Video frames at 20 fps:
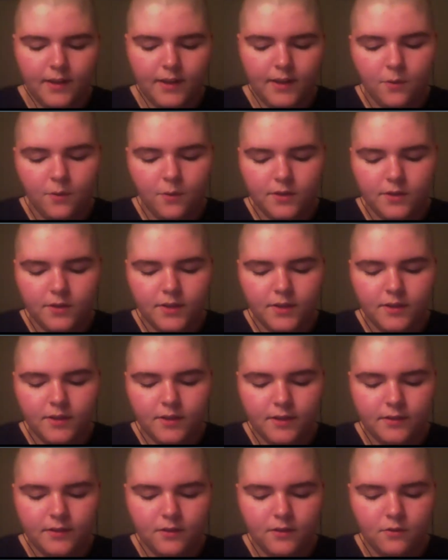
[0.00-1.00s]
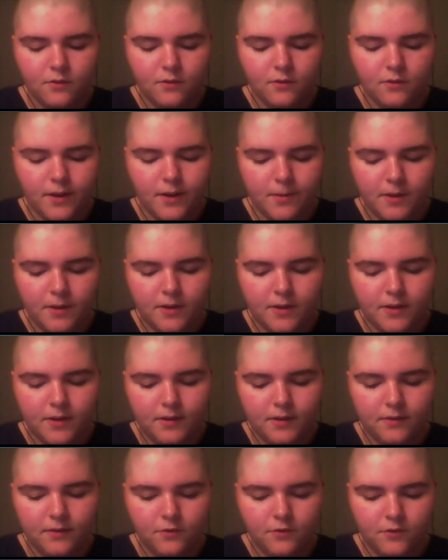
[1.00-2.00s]
he was into like the whole
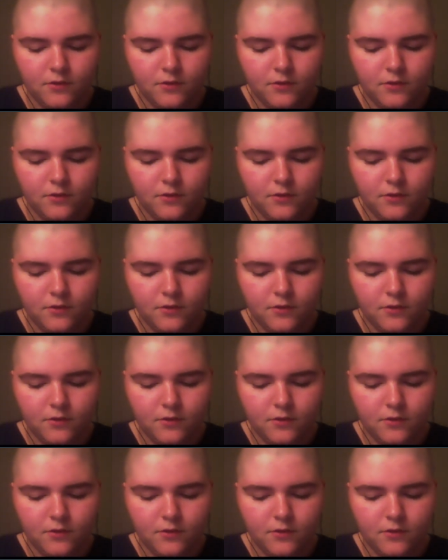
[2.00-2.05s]
airbending.